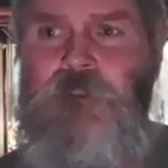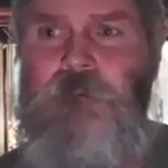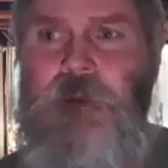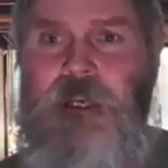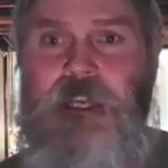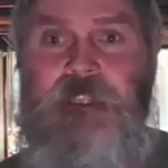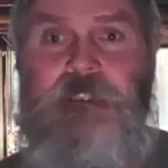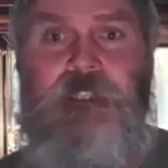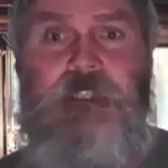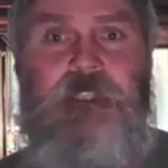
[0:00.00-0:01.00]
when I
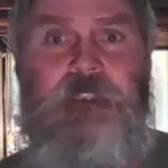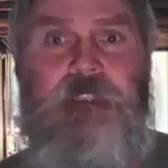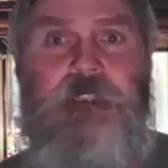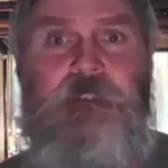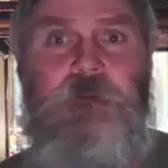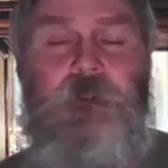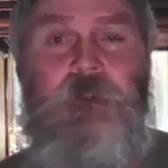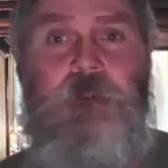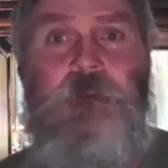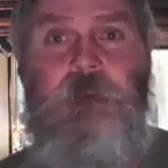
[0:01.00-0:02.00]
was about 18,
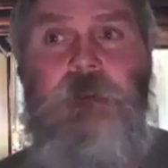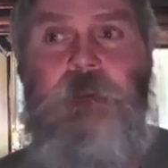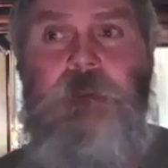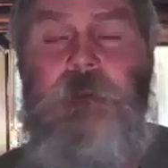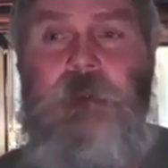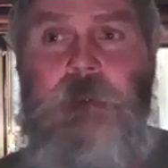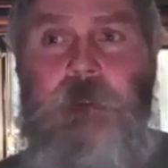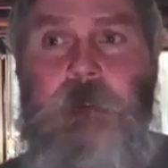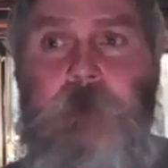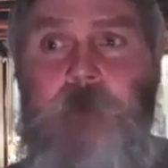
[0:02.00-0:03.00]
I think it was,
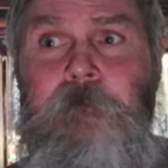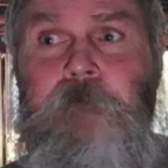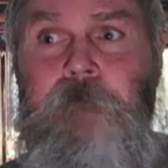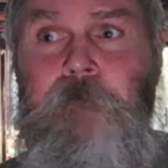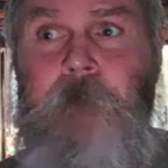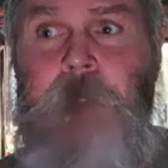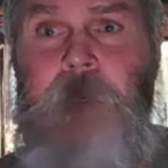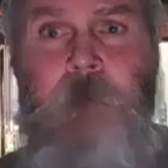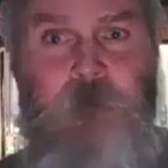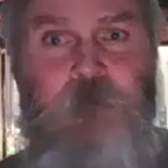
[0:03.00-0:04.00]

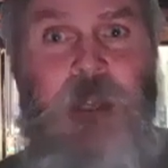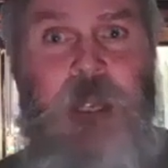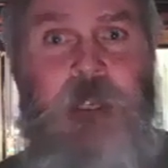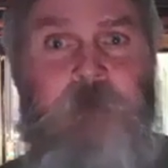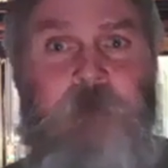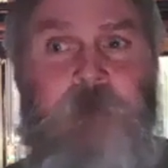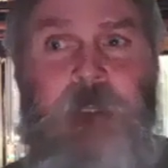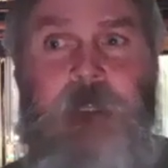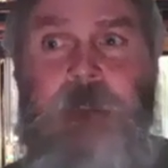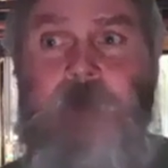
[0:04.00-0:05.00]
um, and almost
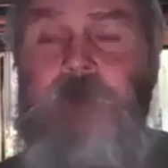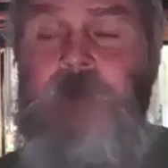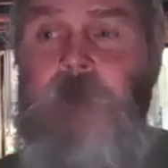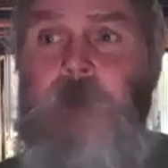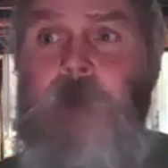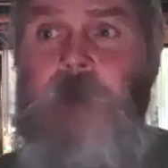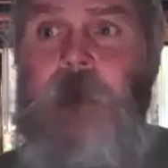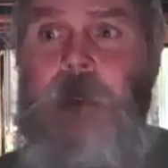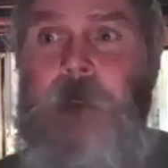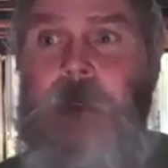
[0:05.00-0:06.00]
dying from that.
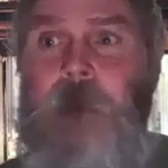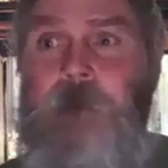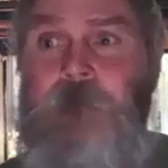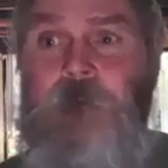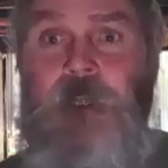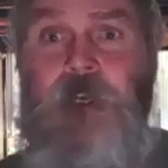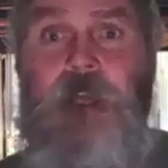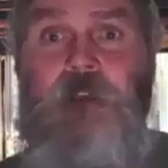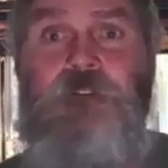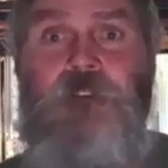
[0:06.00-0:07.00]

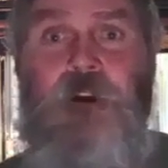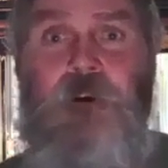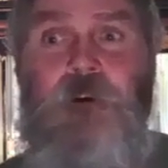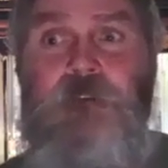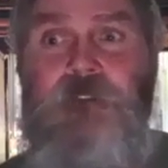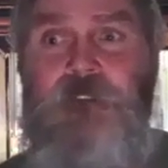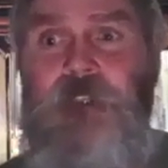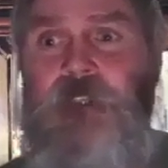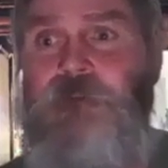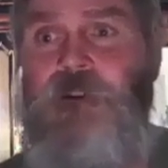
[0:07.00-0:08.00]
Uh, so we got a lot of
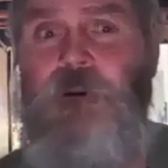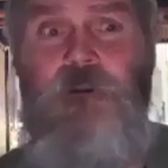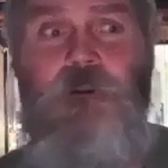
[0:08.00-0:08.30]
scars.